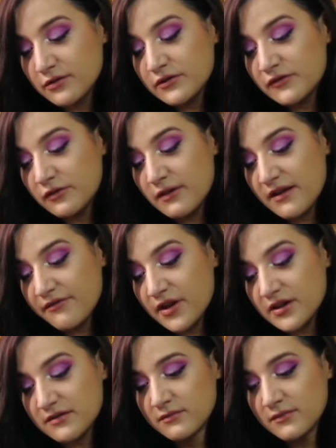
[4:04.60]
to
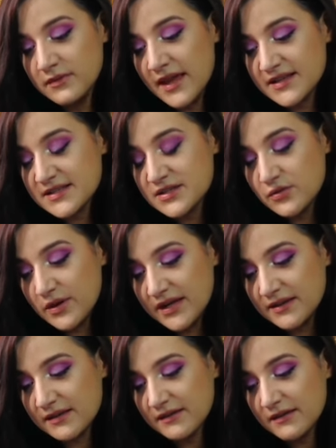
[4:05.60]
Heaven next to
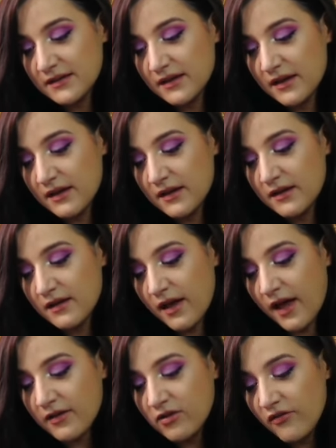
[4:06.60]
it
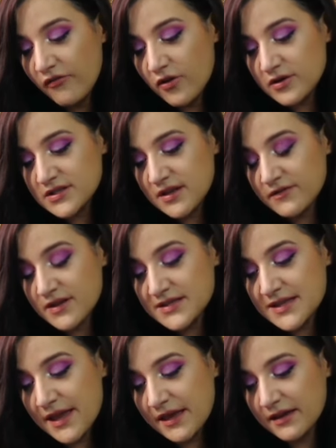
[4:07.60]
and the voice of the
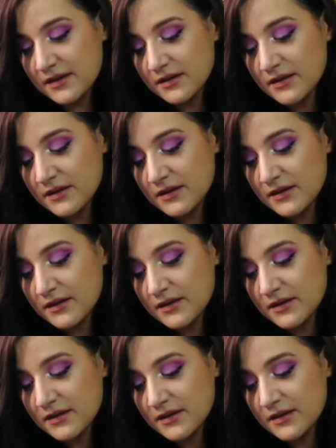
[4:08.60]
snake